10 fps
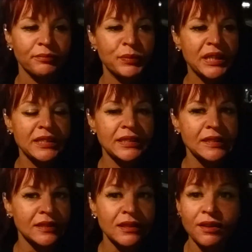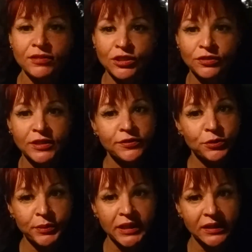Because it is a love service for
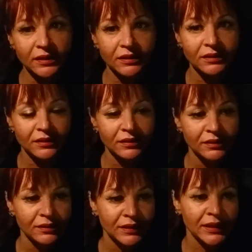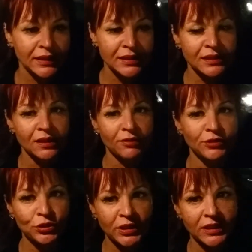me. It is a love
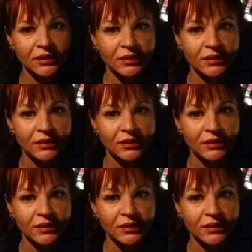duty.